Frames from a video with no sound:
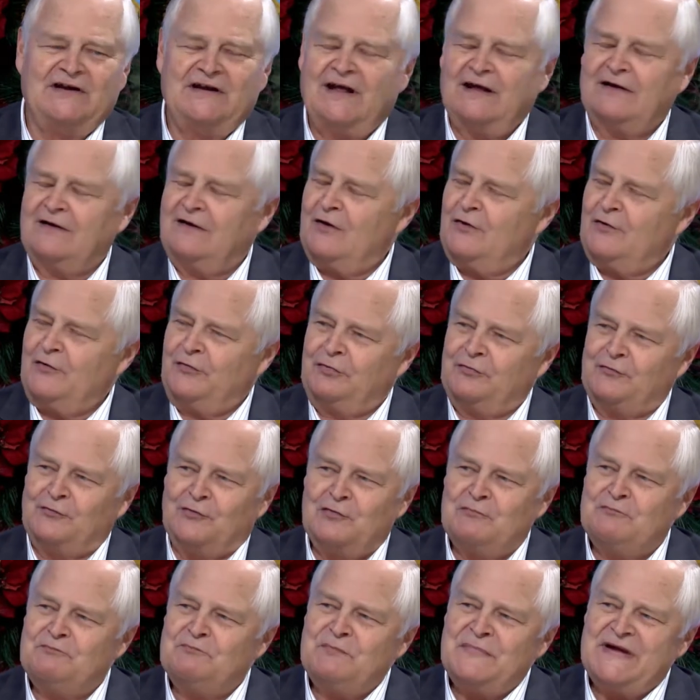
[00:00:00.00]
to go
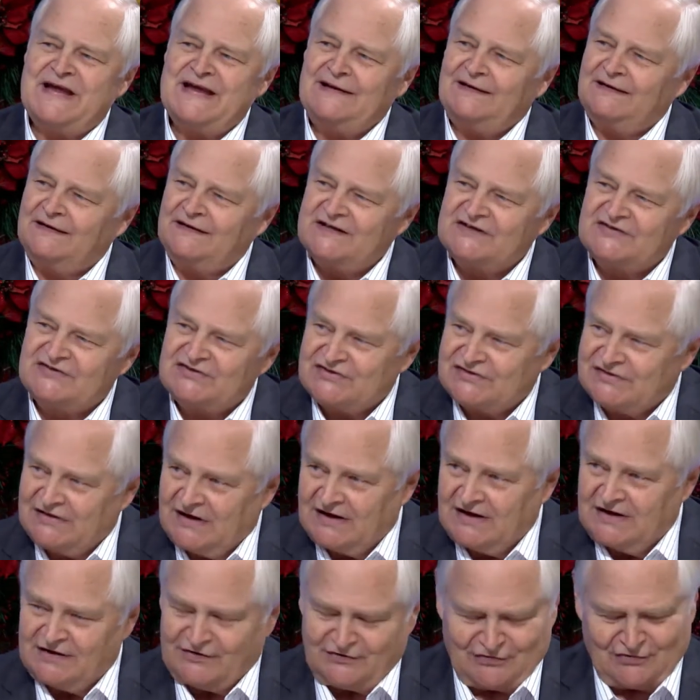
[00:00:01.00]
through meatless
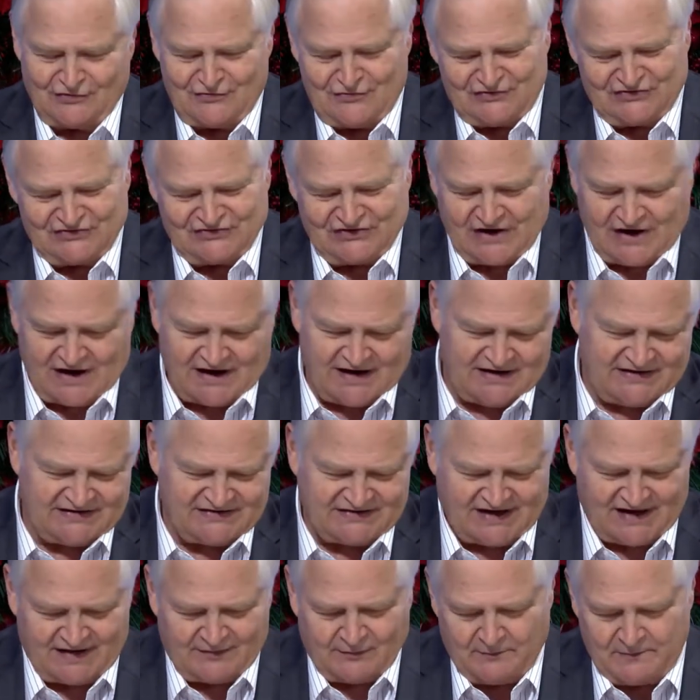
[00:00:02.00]

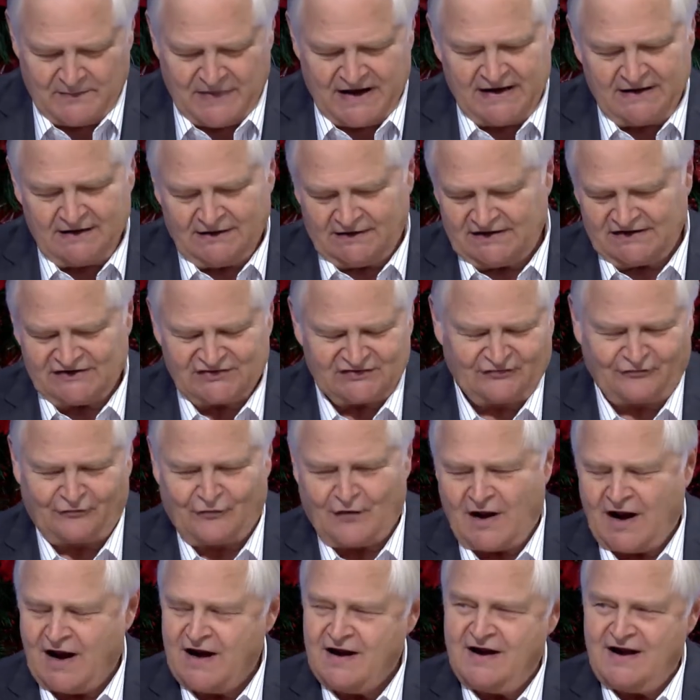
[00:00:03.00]
Tuesdays and meatless
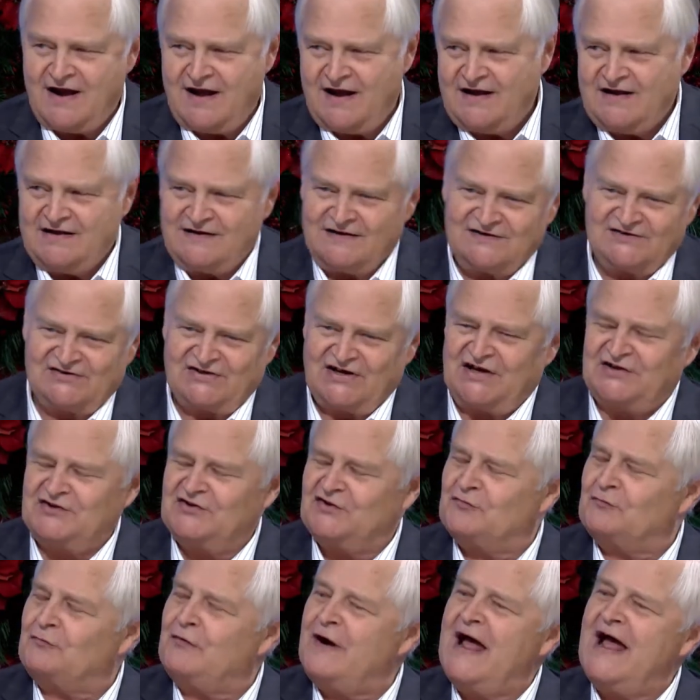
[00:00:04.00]
Fridays and
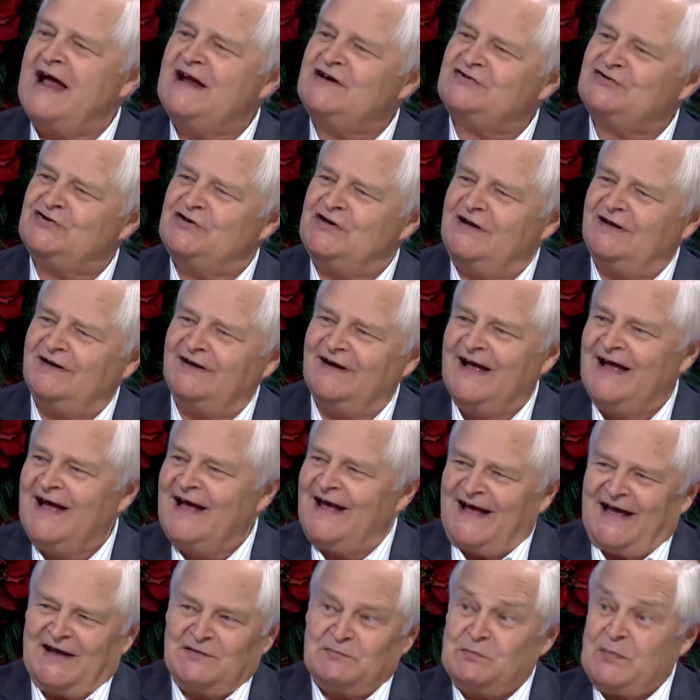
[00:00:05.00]
the rationing
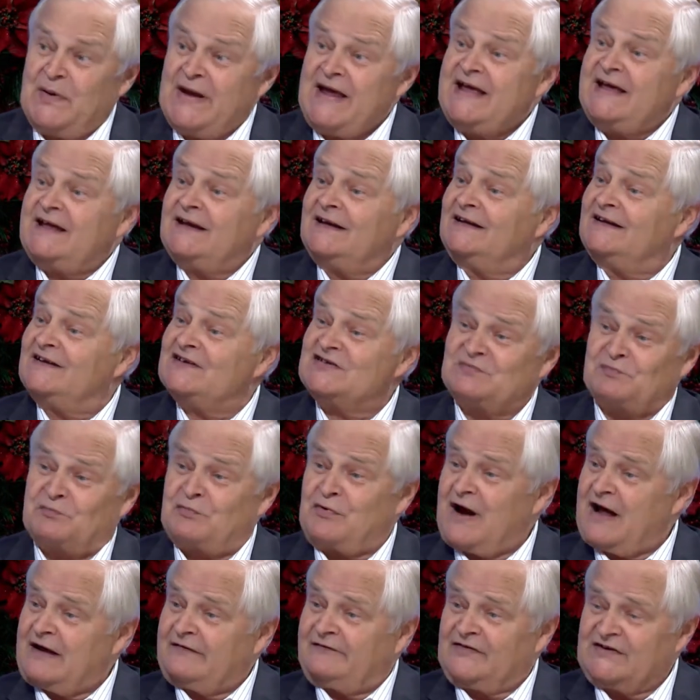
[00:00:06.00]
and baconless
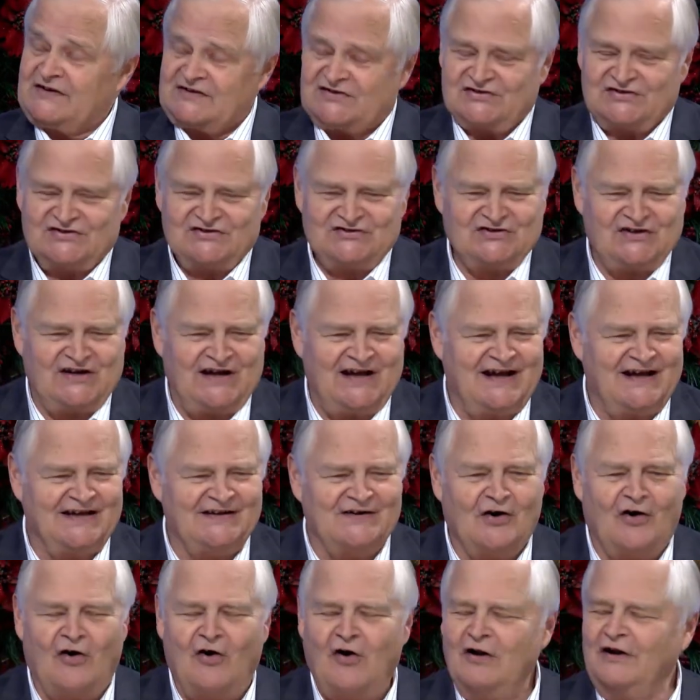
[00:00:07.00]
breakfasts
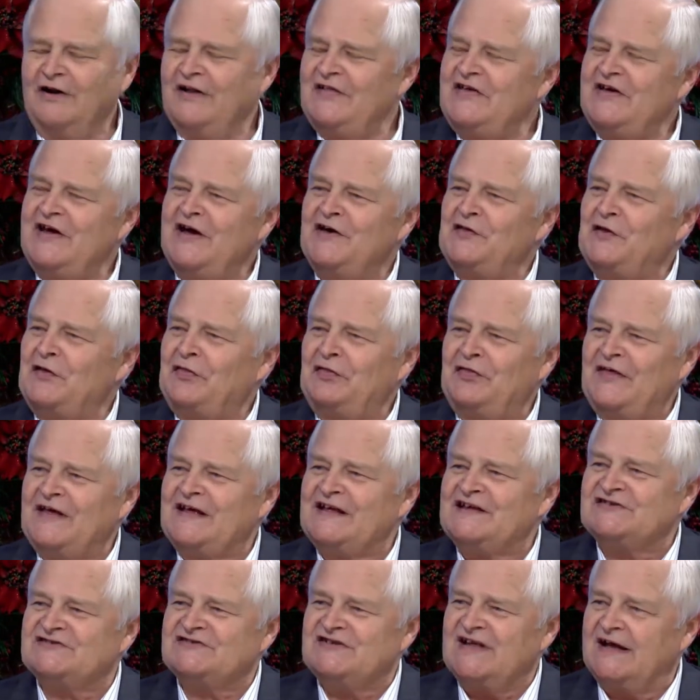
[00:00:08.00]
and all of the other
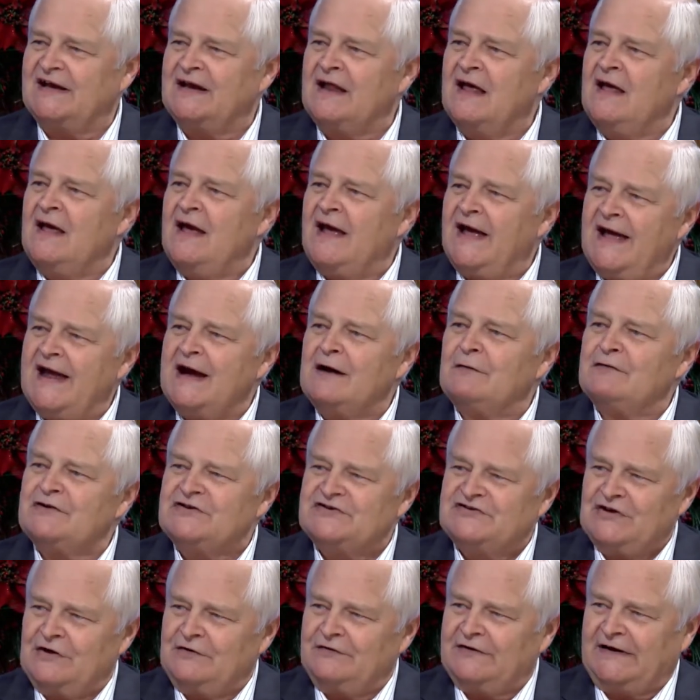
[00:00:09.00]
things that
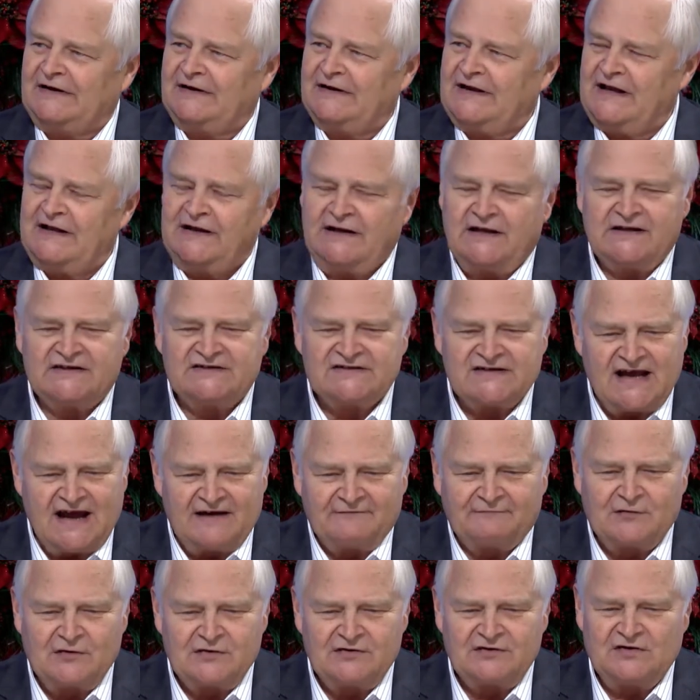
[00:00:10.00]
Arizona, in its
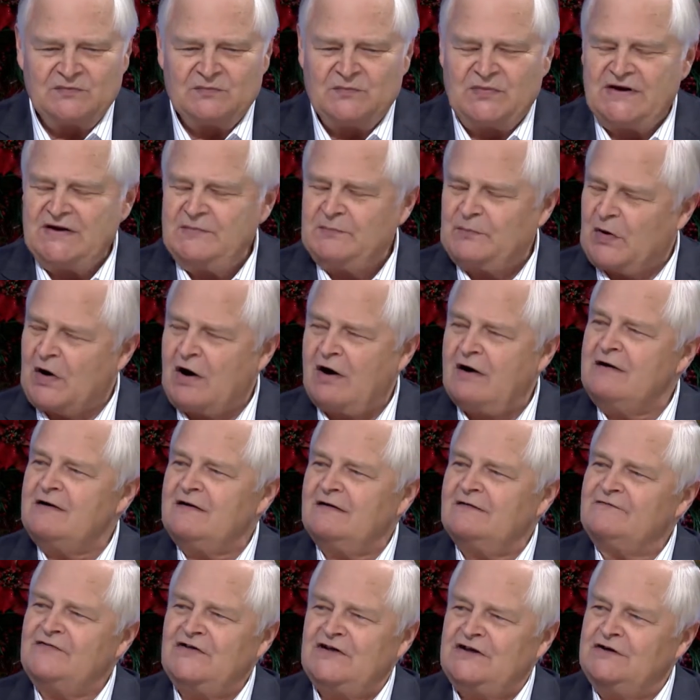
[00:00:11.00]
effort to be part
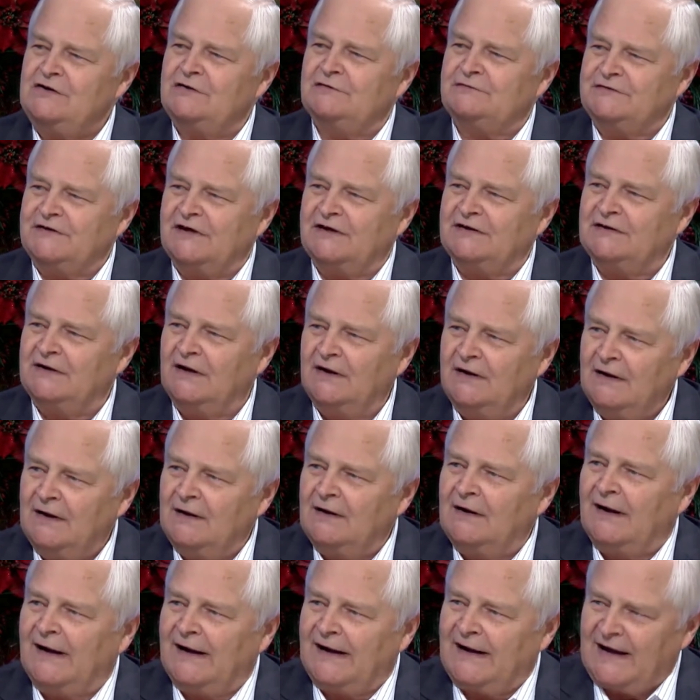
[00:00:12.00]
of the union
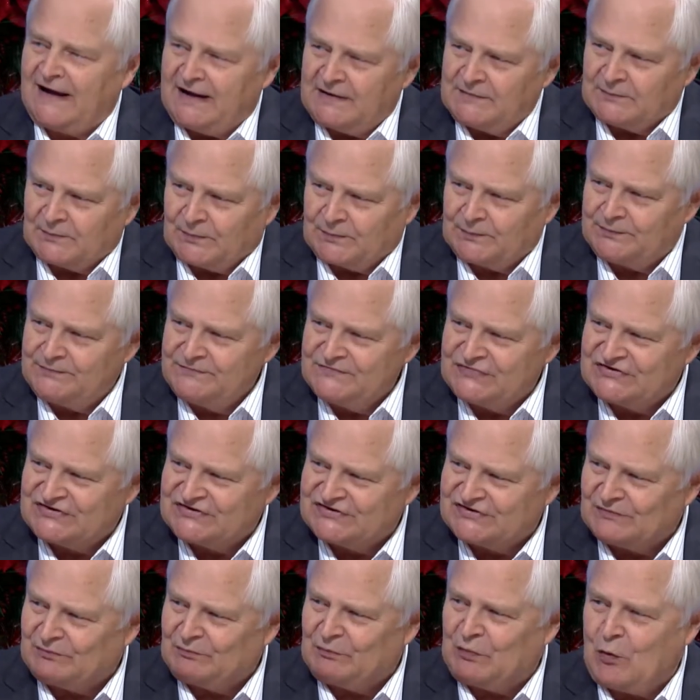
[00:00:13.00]
uh, and
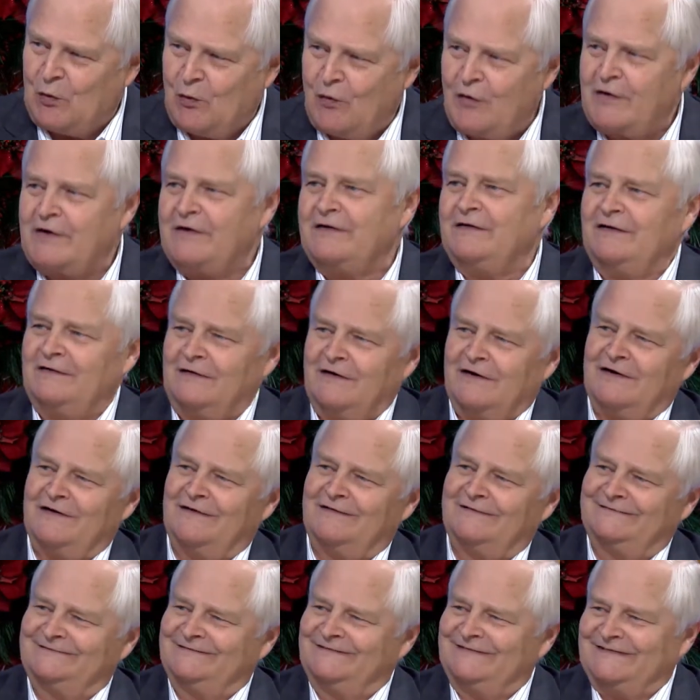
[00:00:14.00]
support
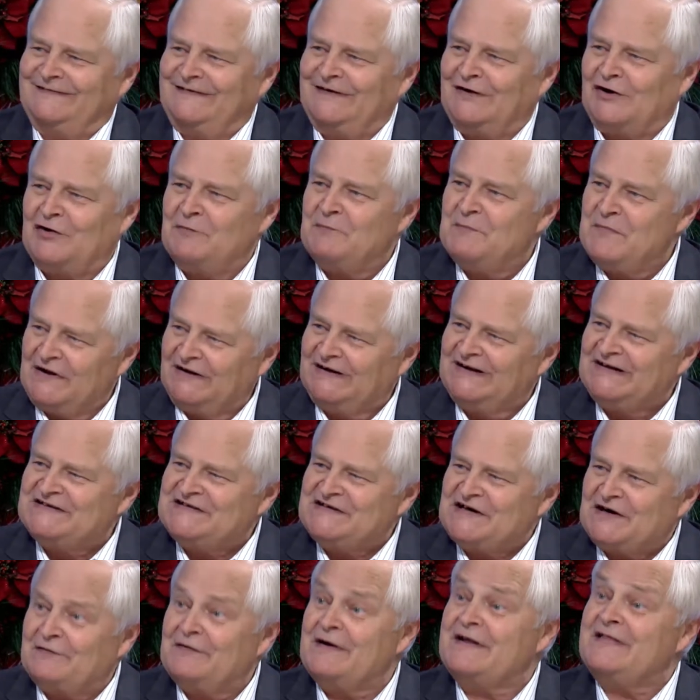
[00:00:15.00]
our our
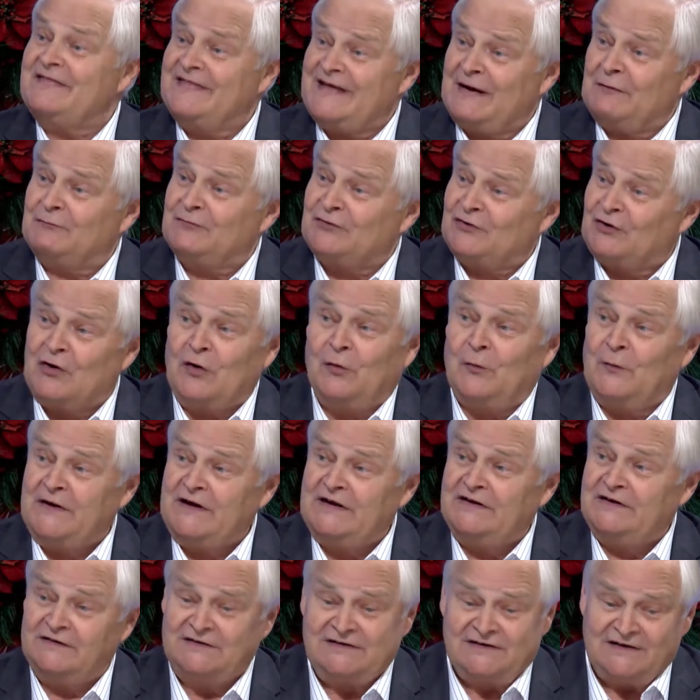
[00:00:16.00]
military that we're
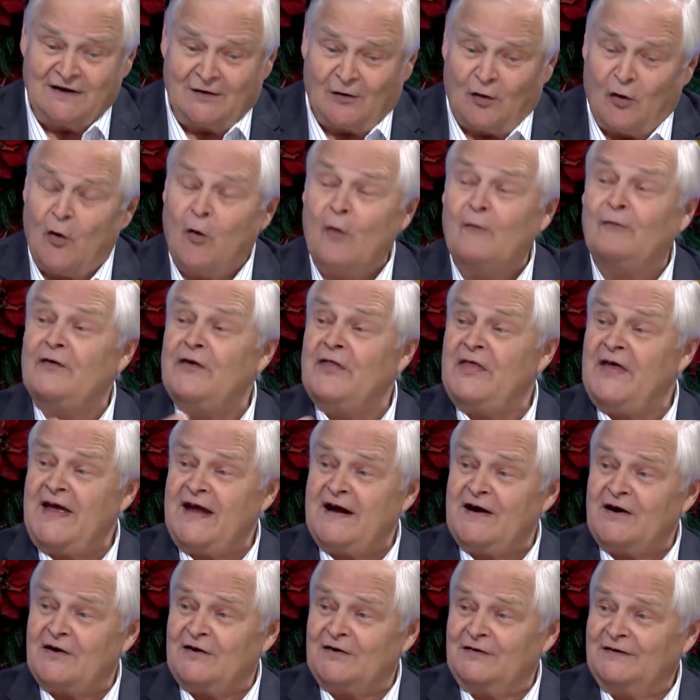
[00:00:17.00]
going over
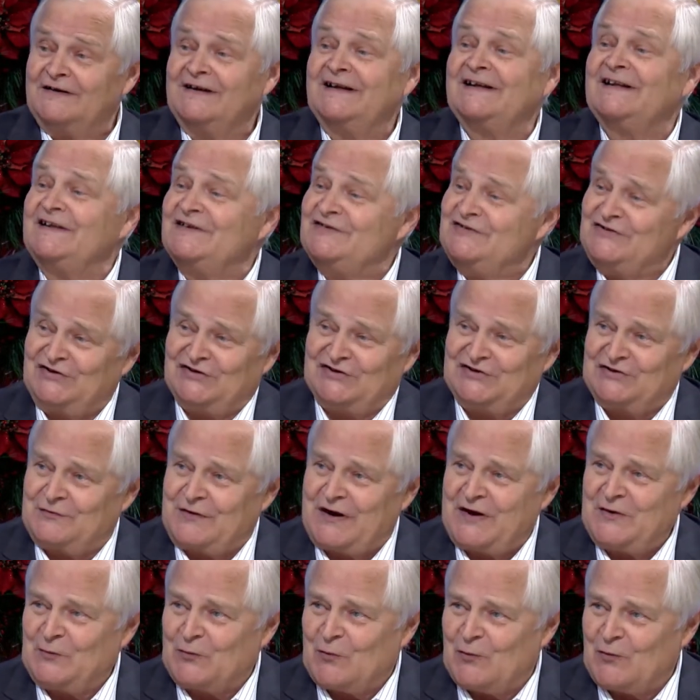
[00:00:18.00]
there yeah. to the
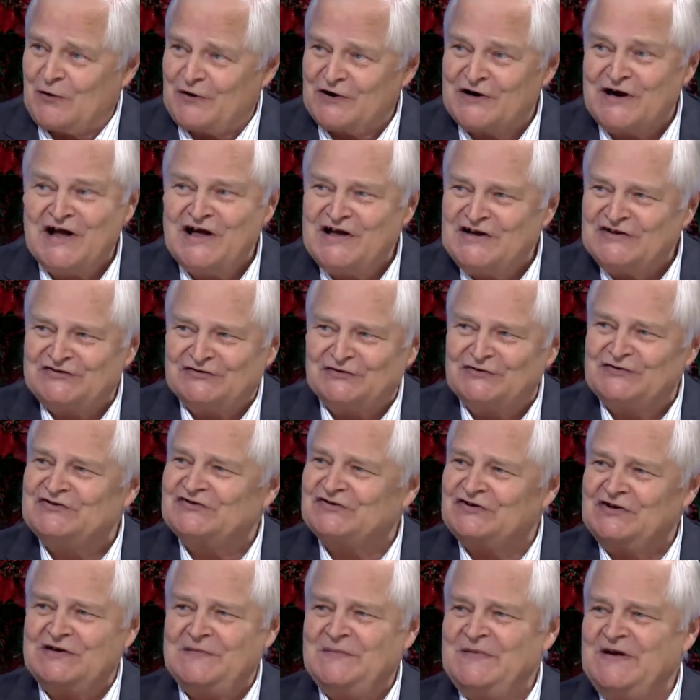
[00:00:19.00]
Great War. So it's
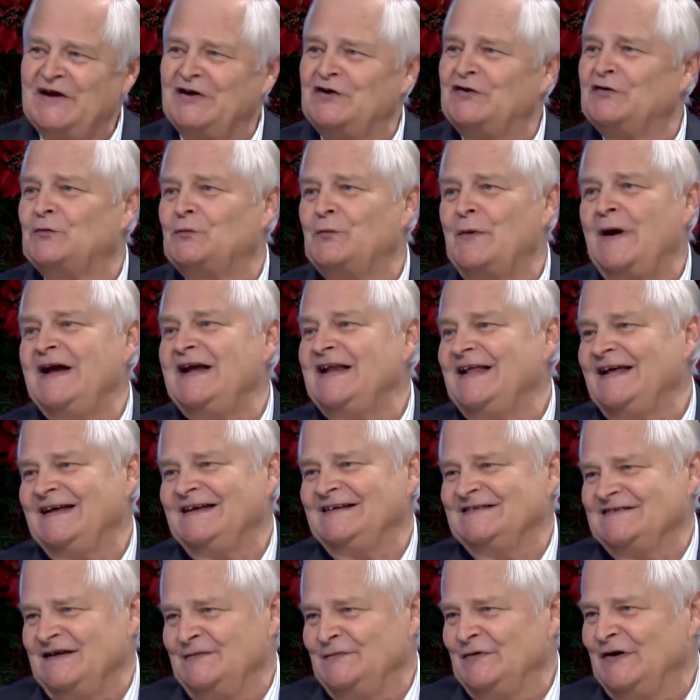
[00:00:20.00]
oh. going to be a great oh,
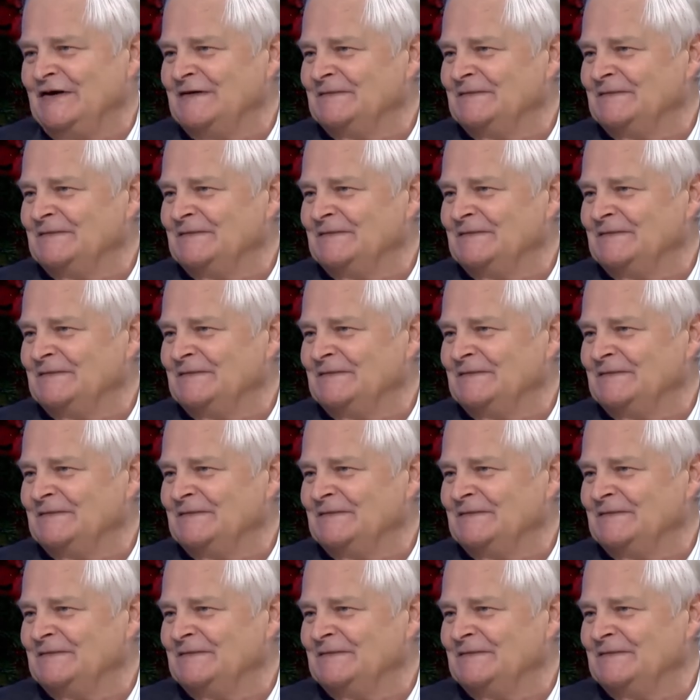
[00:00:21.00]
exhibit. Oh,